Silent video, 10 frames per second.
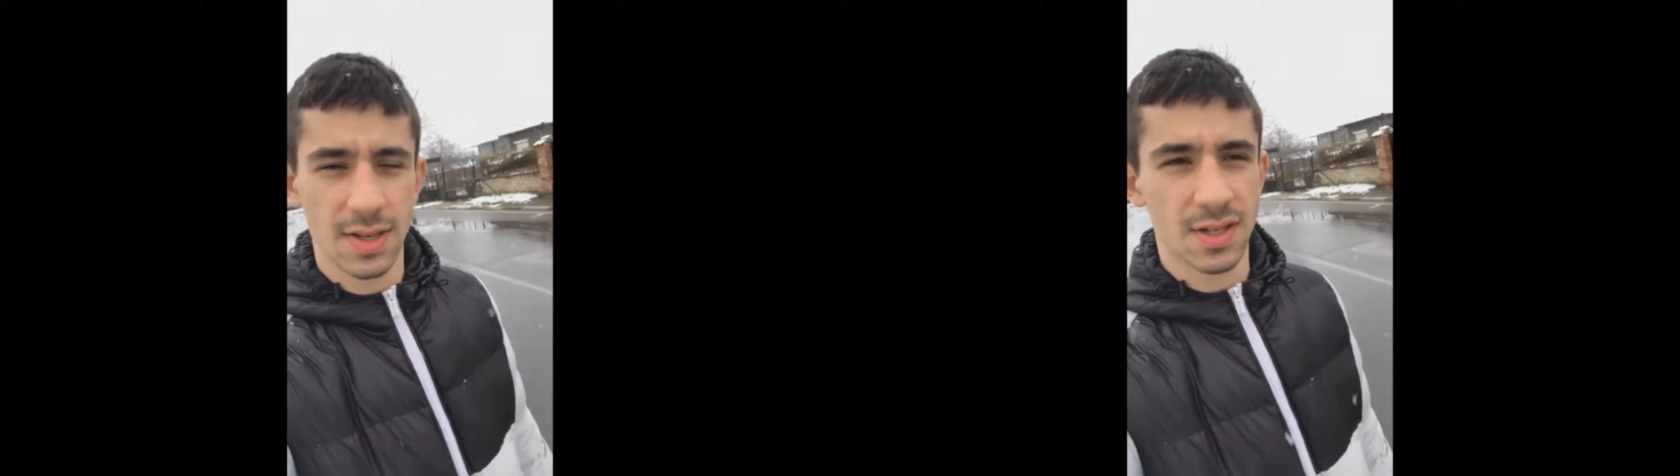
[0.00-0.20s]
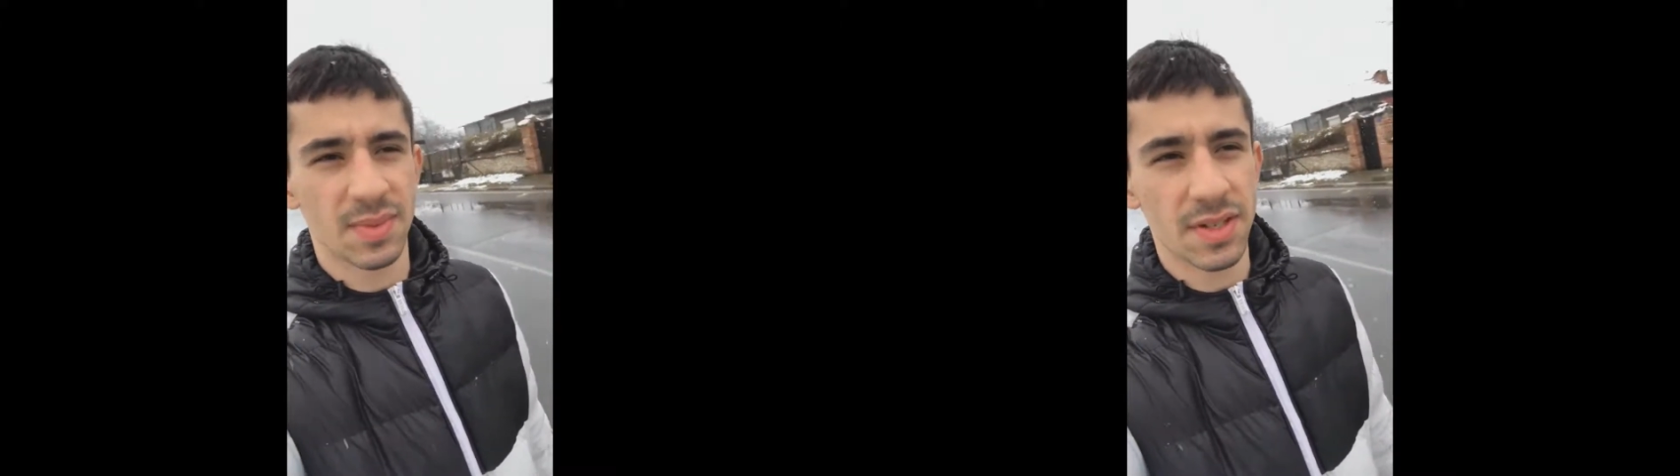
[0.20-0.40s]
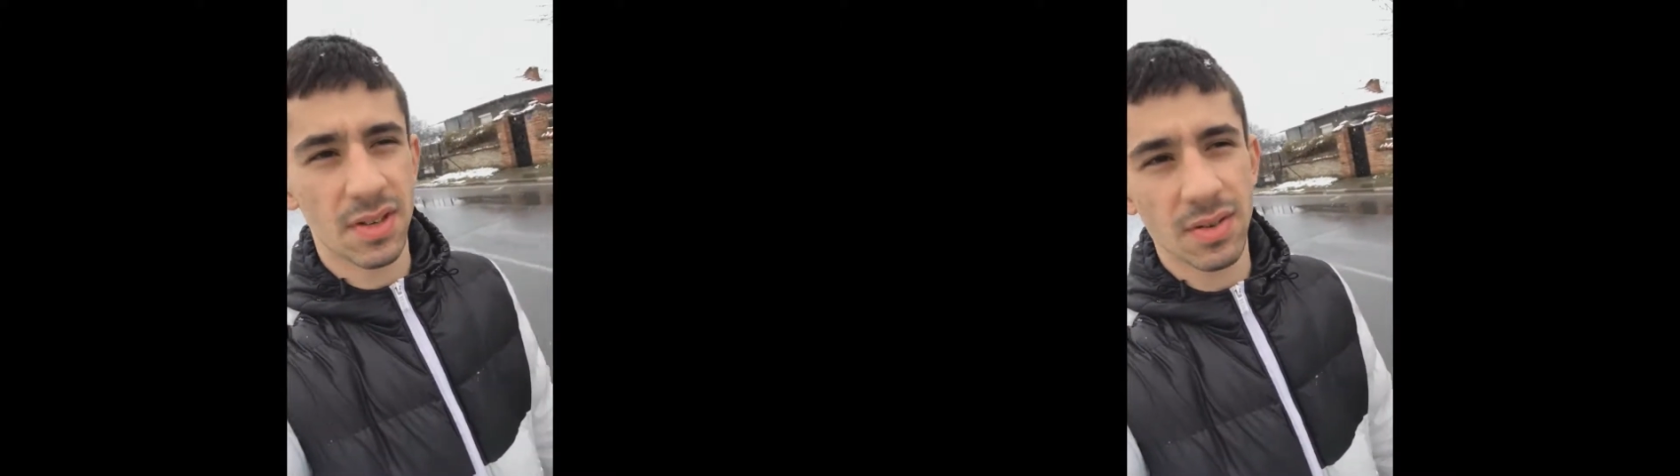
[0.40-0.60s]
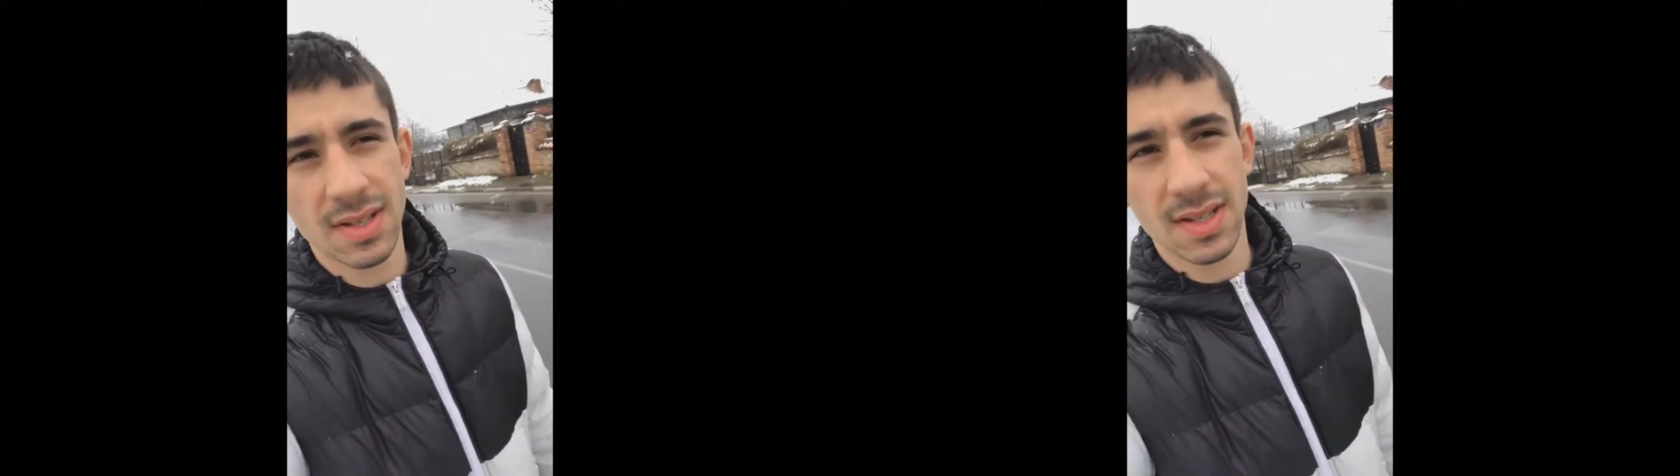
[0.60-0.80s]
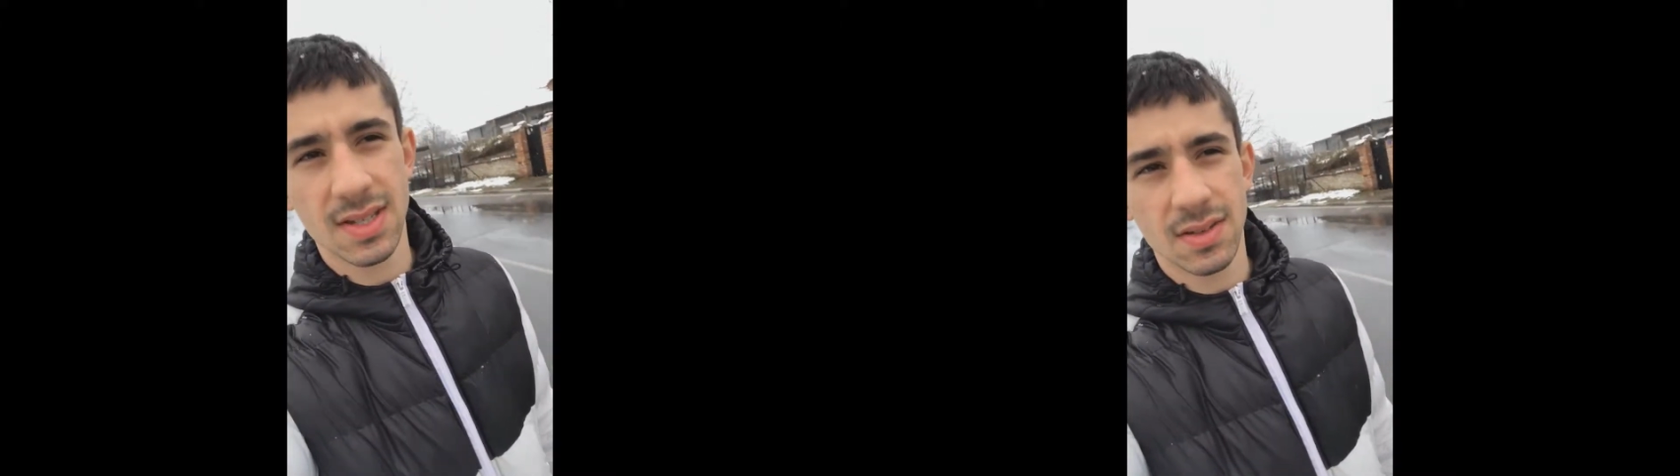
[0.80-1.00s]
So it's been
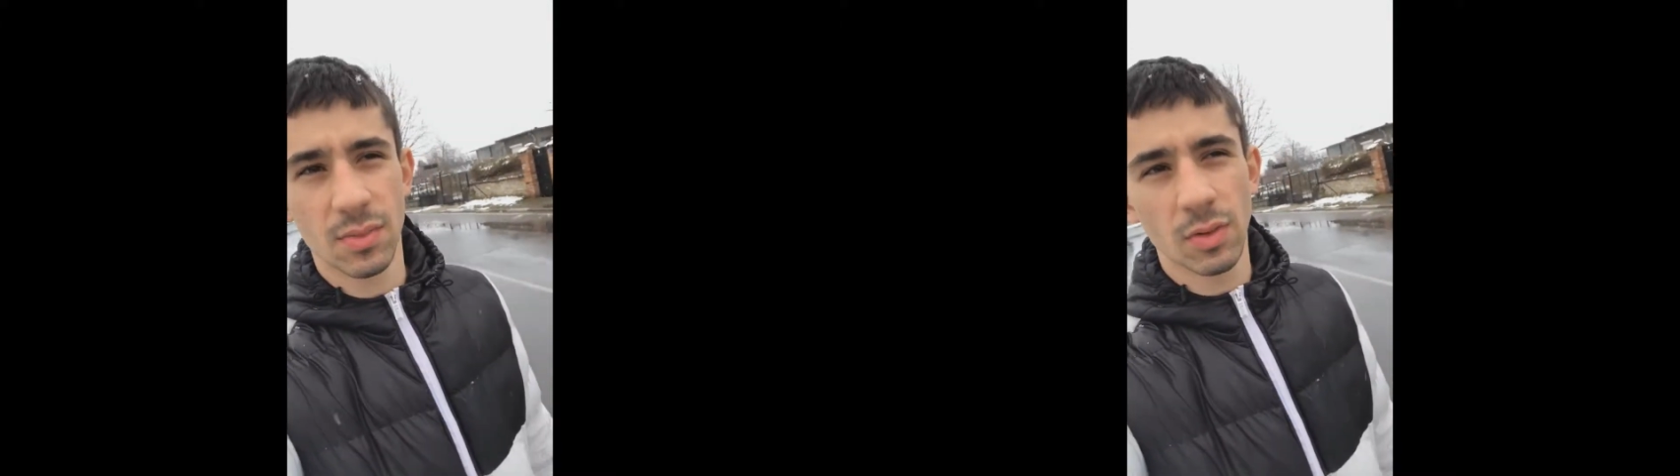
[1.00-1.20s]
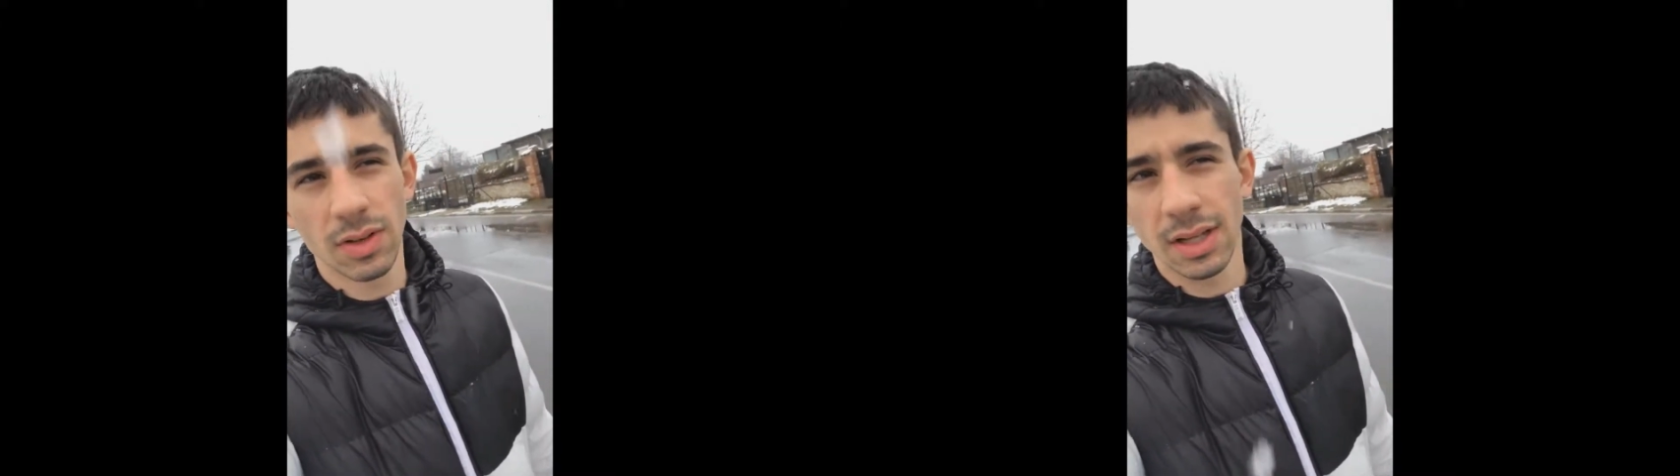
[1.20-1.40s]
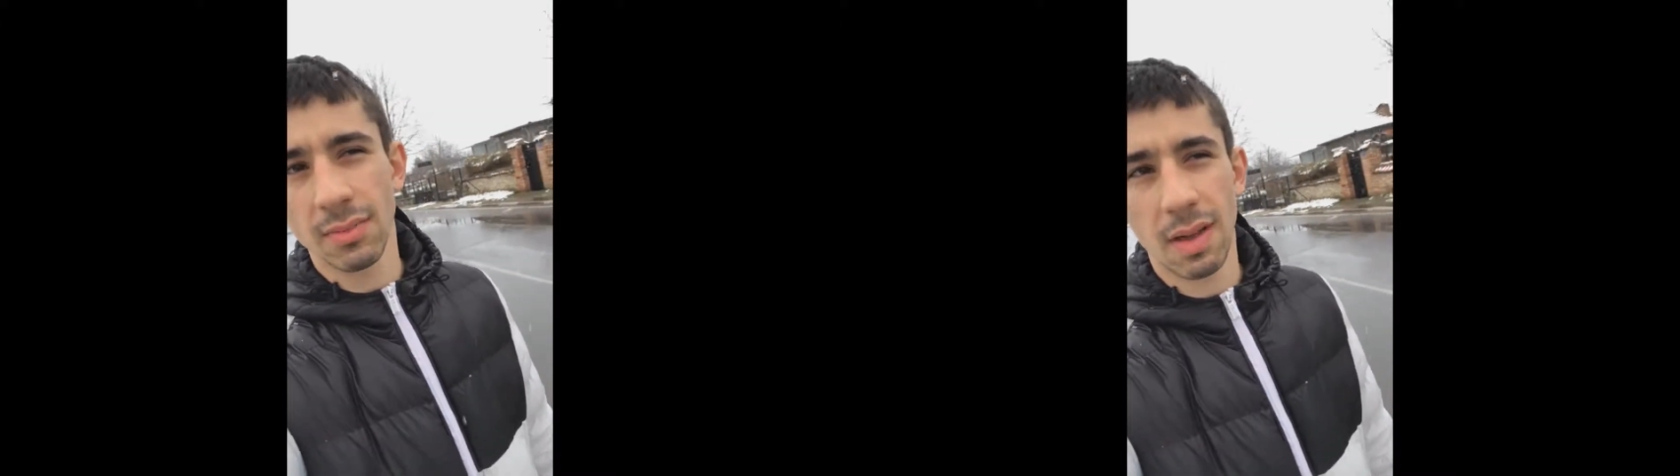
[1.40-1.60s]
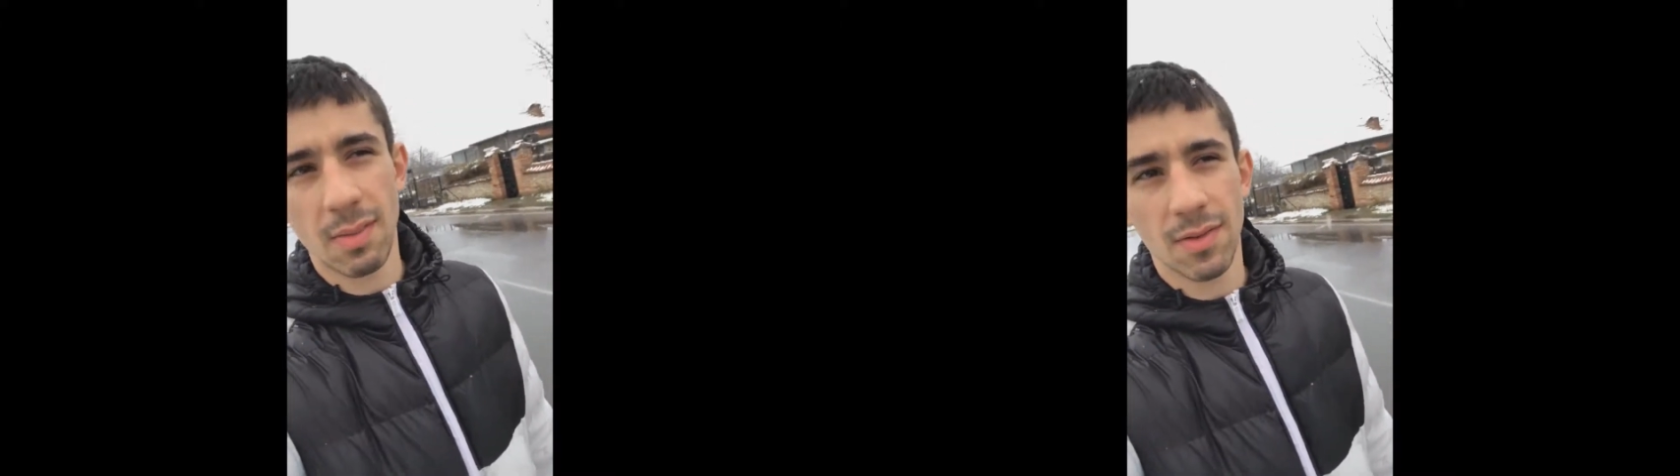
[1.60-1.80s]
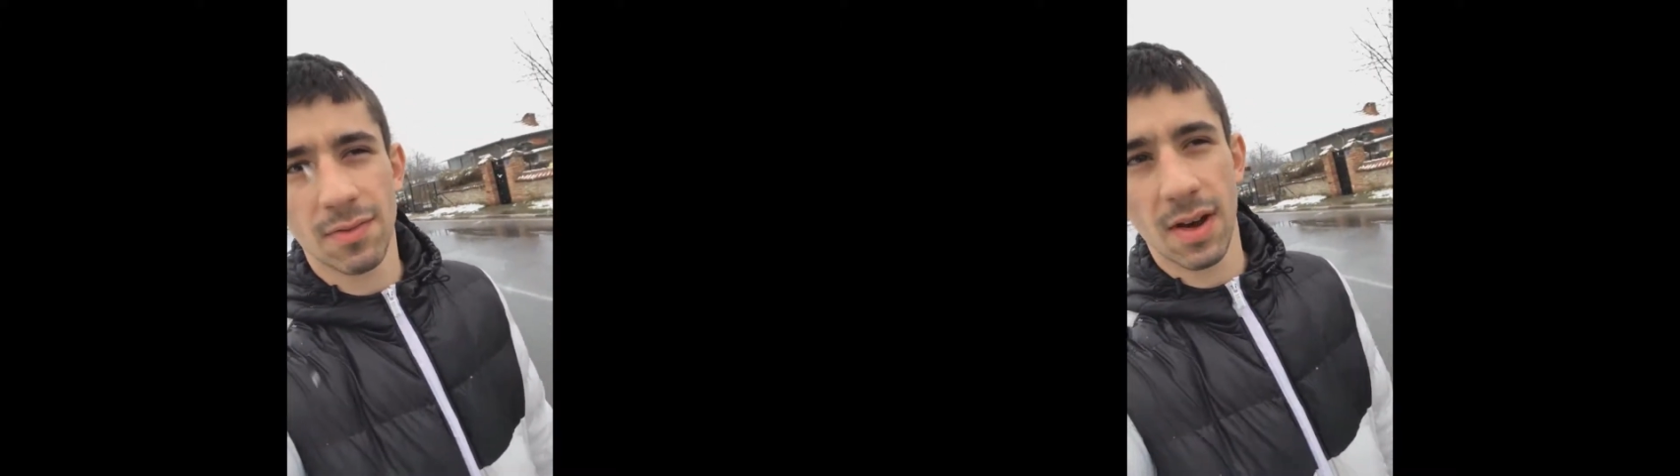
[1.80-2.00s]
snowing since the morning,
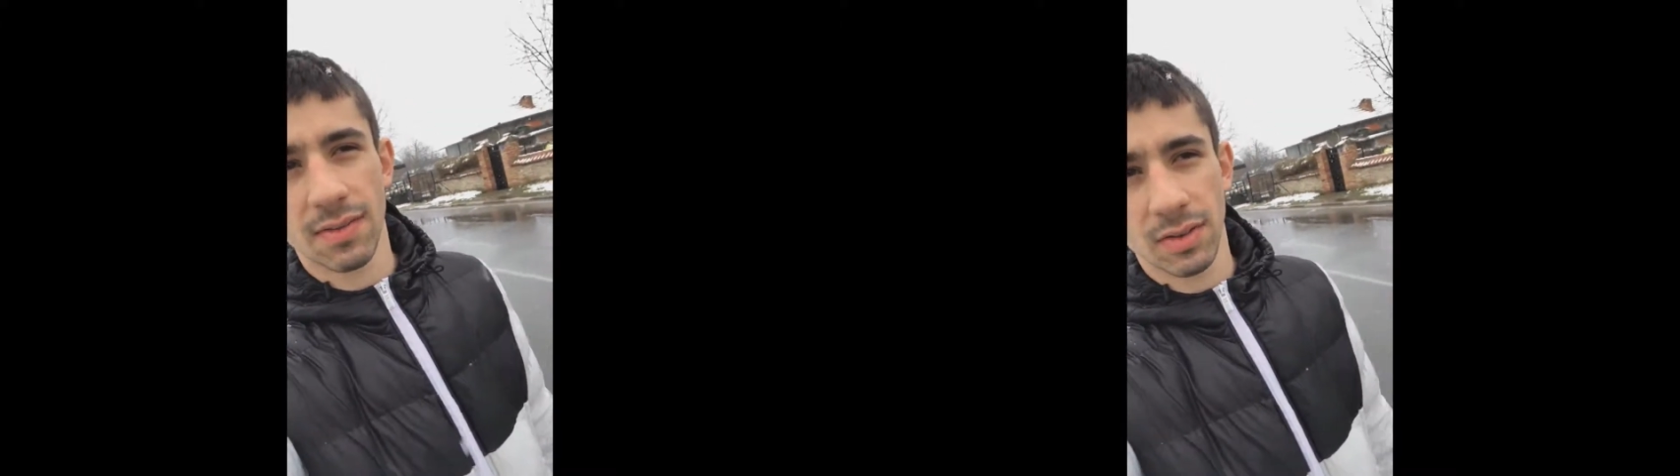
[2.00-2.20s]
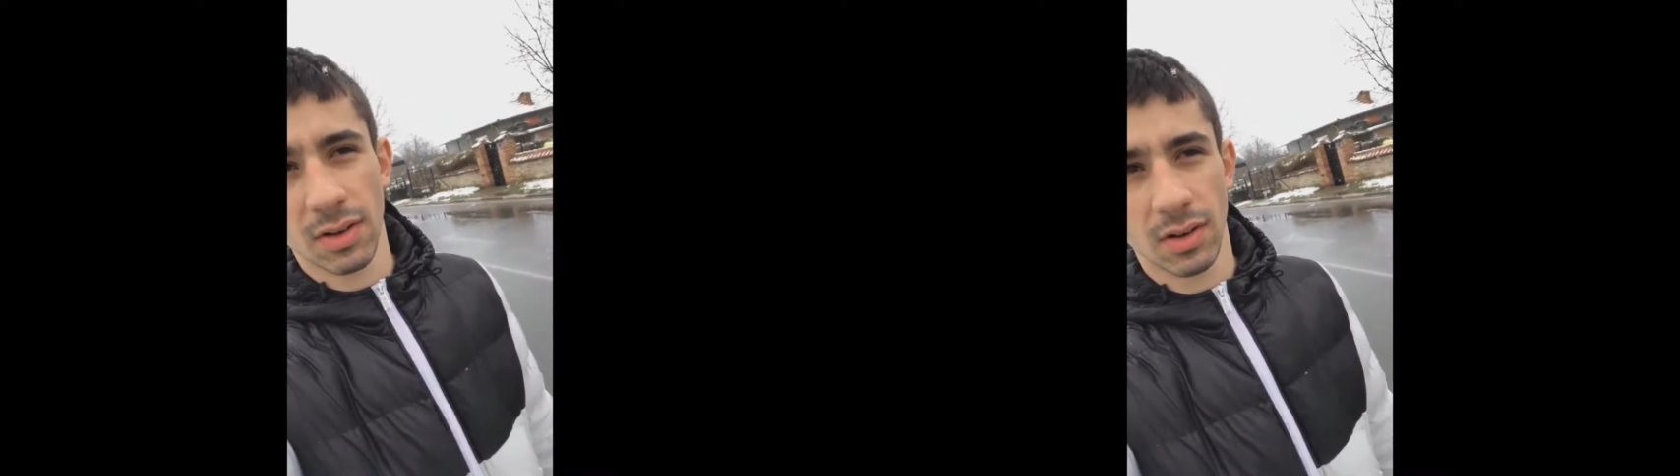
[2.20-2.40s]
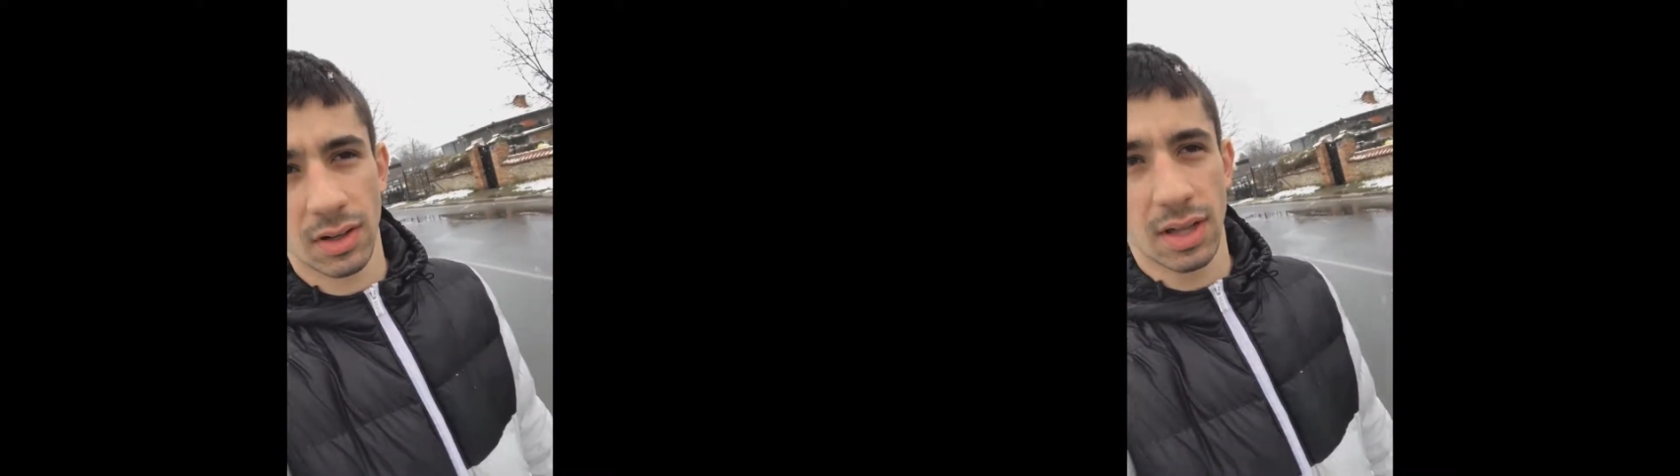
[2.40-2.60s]
maybe 5 o'clock.